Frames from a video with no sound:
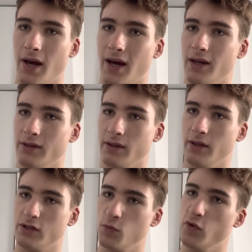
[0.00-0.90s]
and
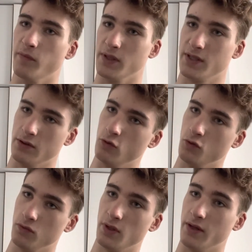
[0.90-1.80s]
its movement
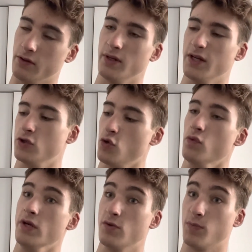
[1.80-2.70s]
into
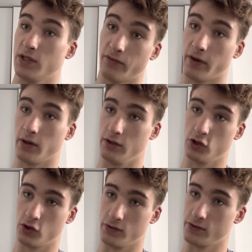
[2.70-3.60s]
the specific
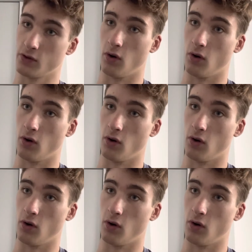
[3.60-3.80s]
conditions